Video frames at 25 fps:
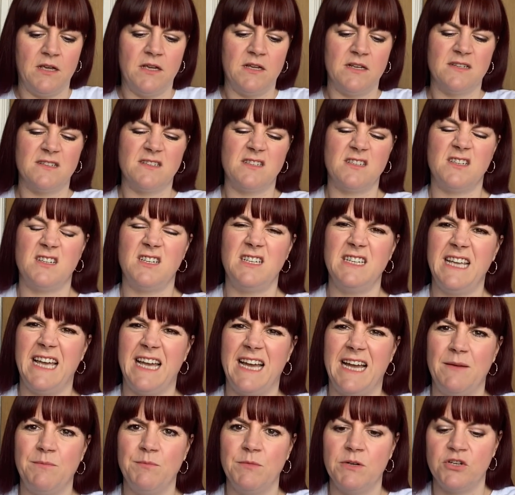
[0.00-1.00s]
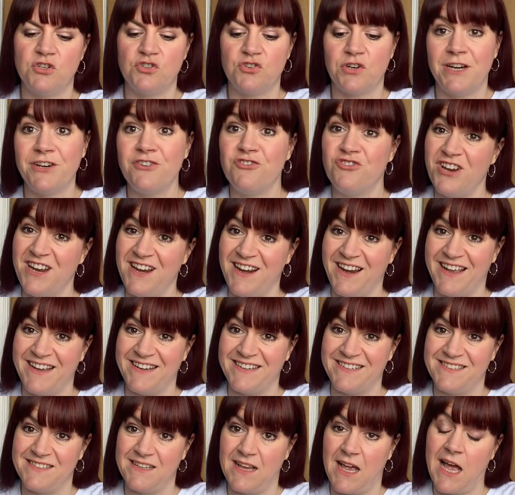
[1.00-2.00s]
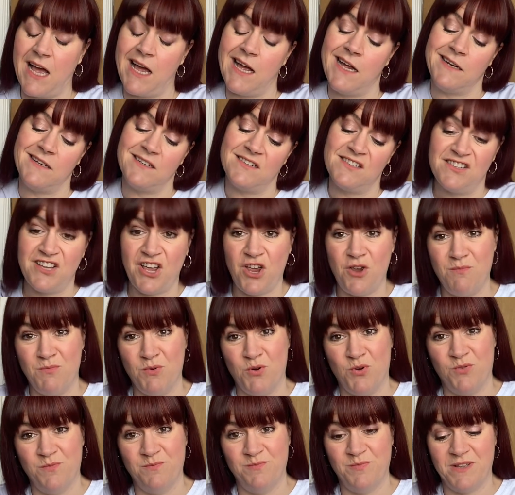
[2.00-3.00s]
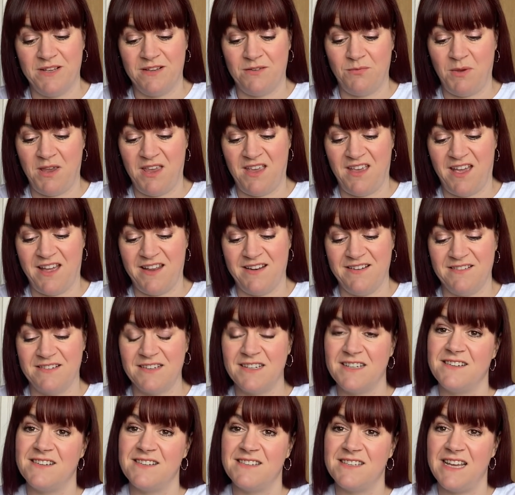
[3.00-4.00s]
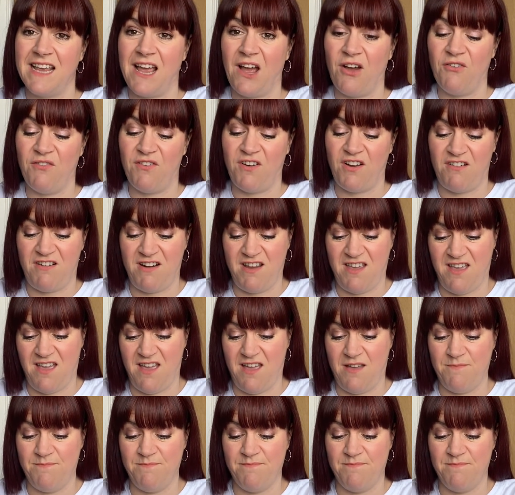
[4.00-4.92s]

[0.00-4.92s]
So yeah, I'm going to try and drink less and sew more this weekend and see how far I get.